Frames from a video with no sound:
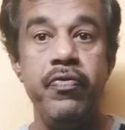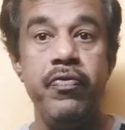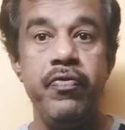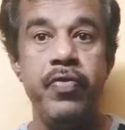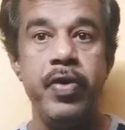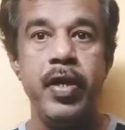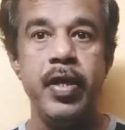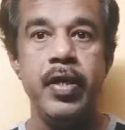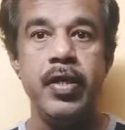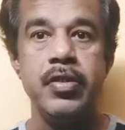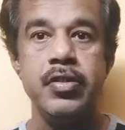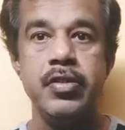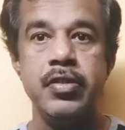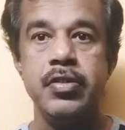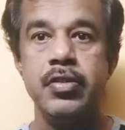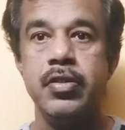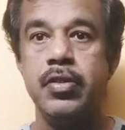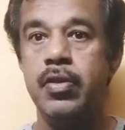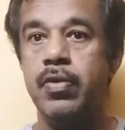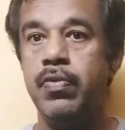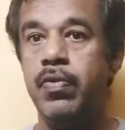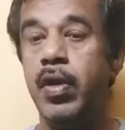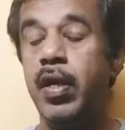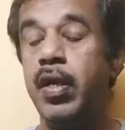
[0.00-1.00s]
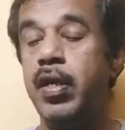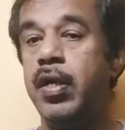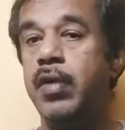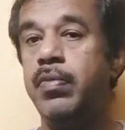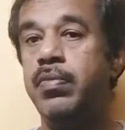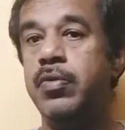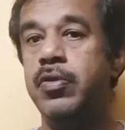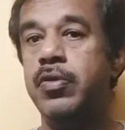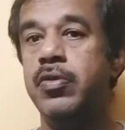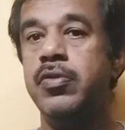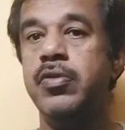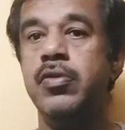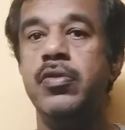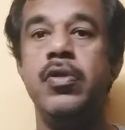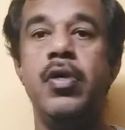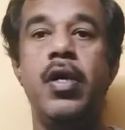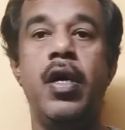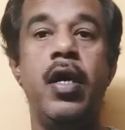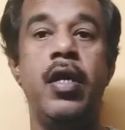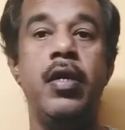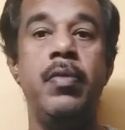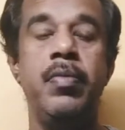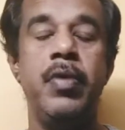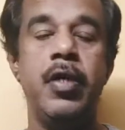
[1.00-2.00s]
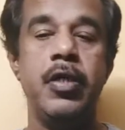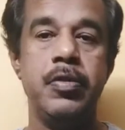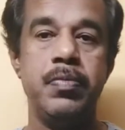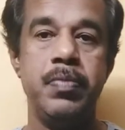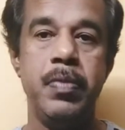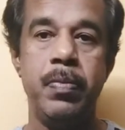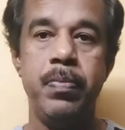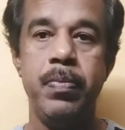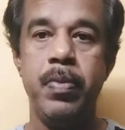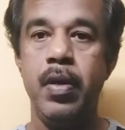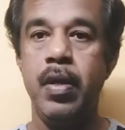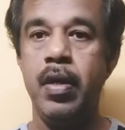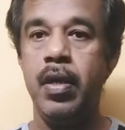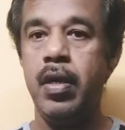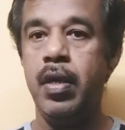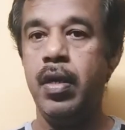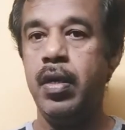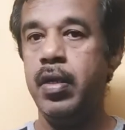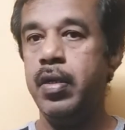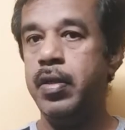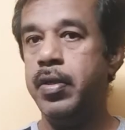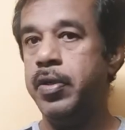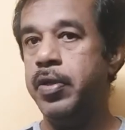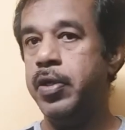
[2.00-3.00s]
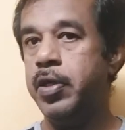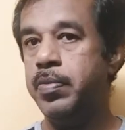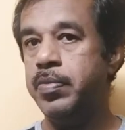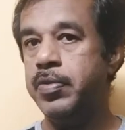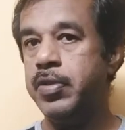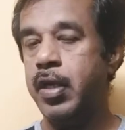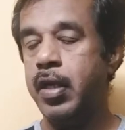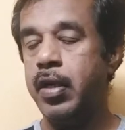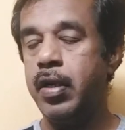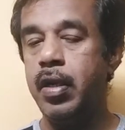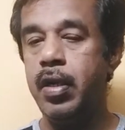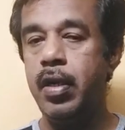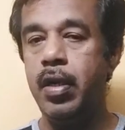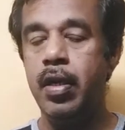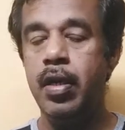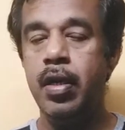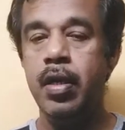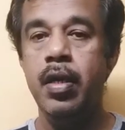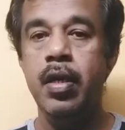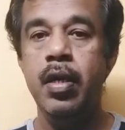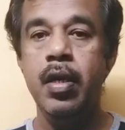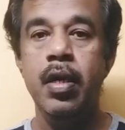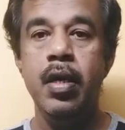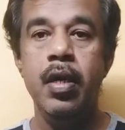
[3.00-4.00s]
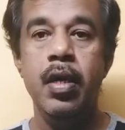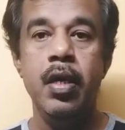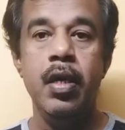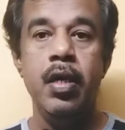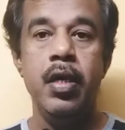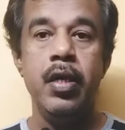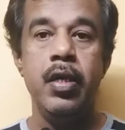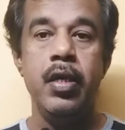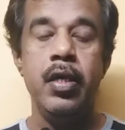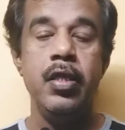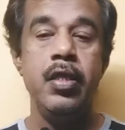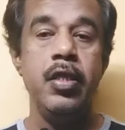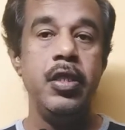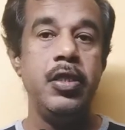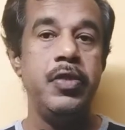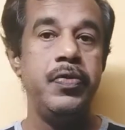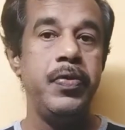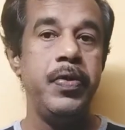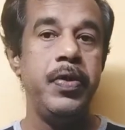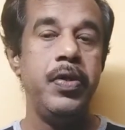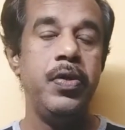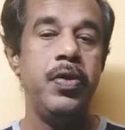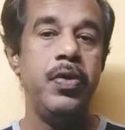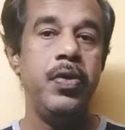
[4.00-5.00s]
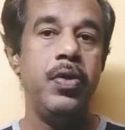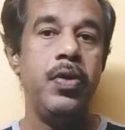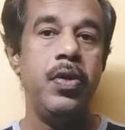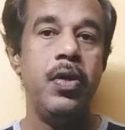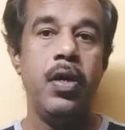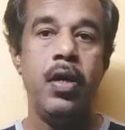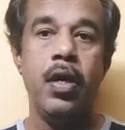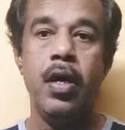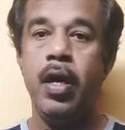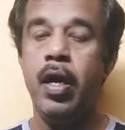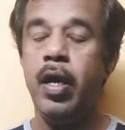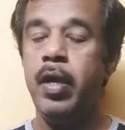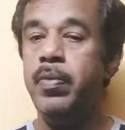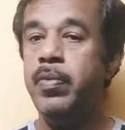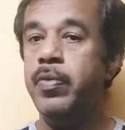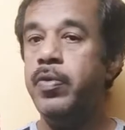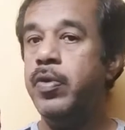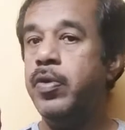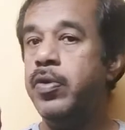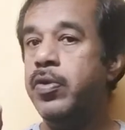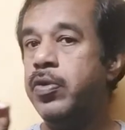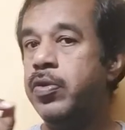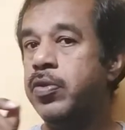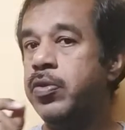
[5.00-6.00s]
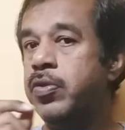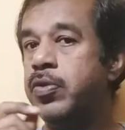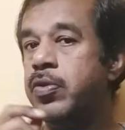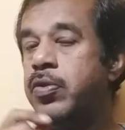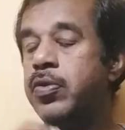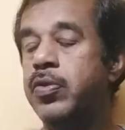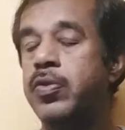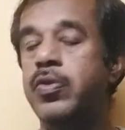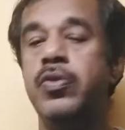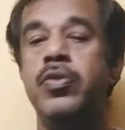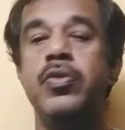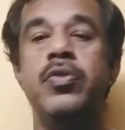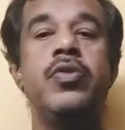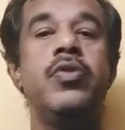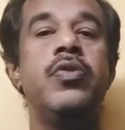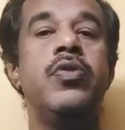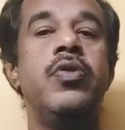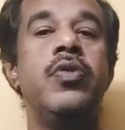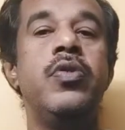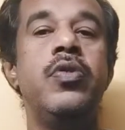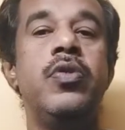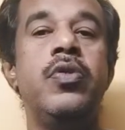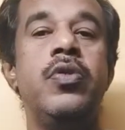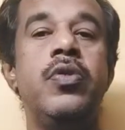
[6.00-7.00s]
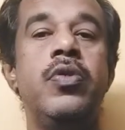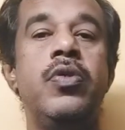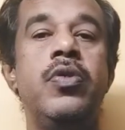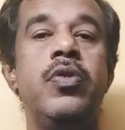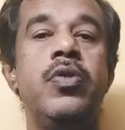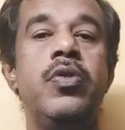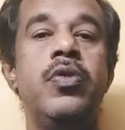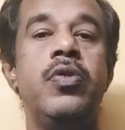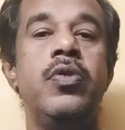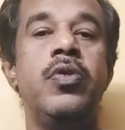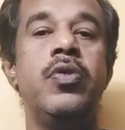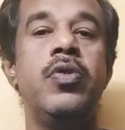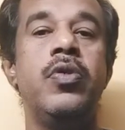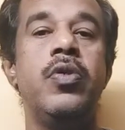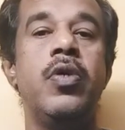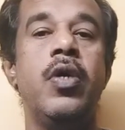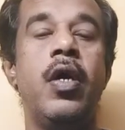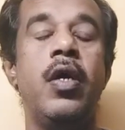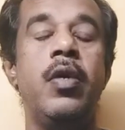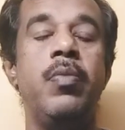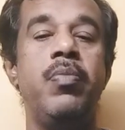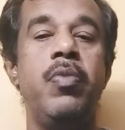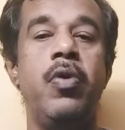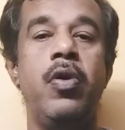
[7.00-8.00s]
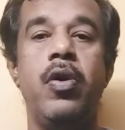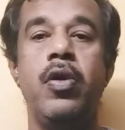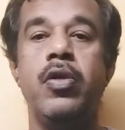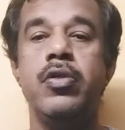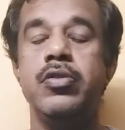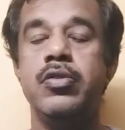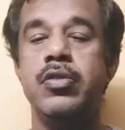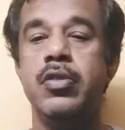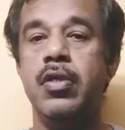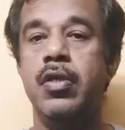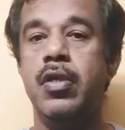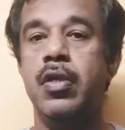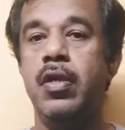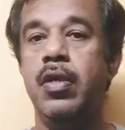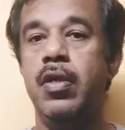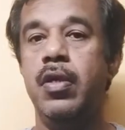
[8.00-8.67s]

Hello friends, welcome to Unbox Papa YouTube channel. In this video, I am going to unbox